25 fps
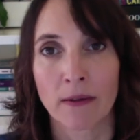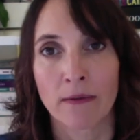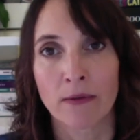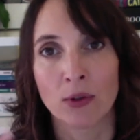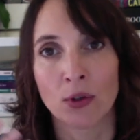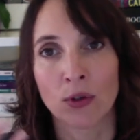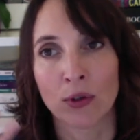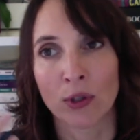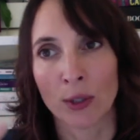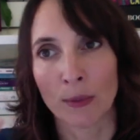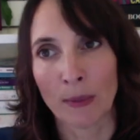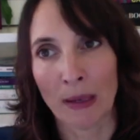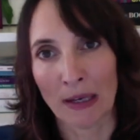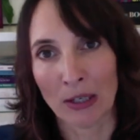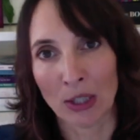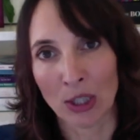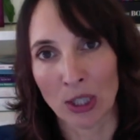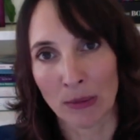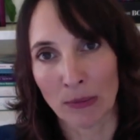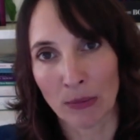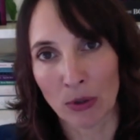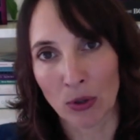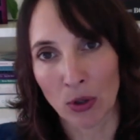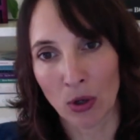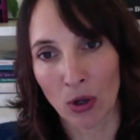Talked about
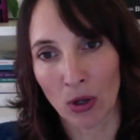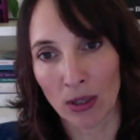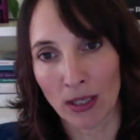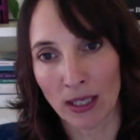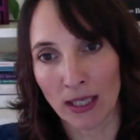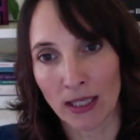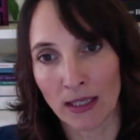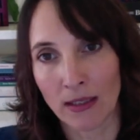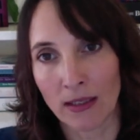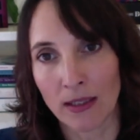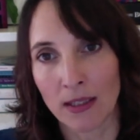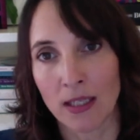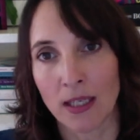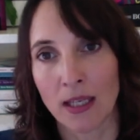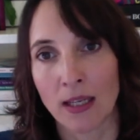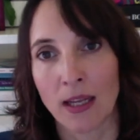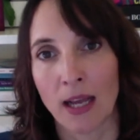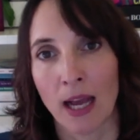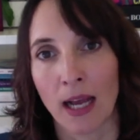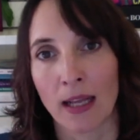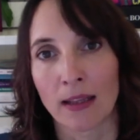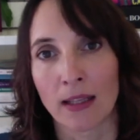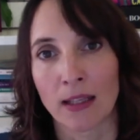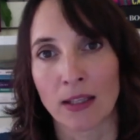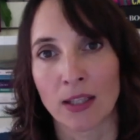Jim Collins
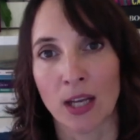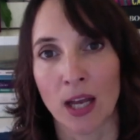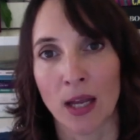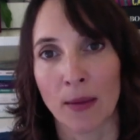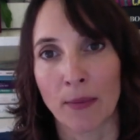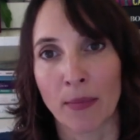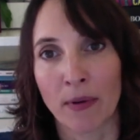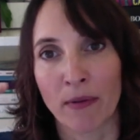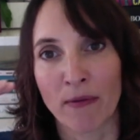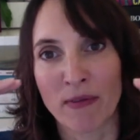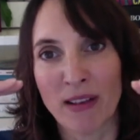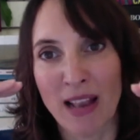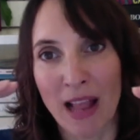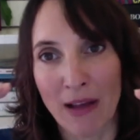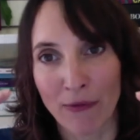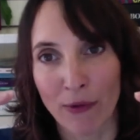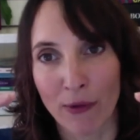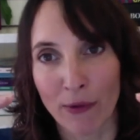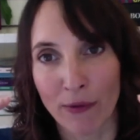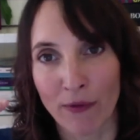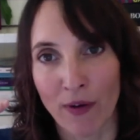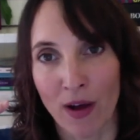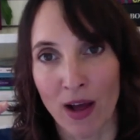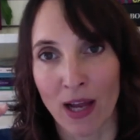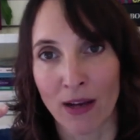and the type of level
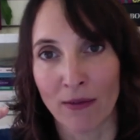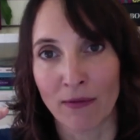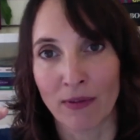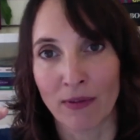five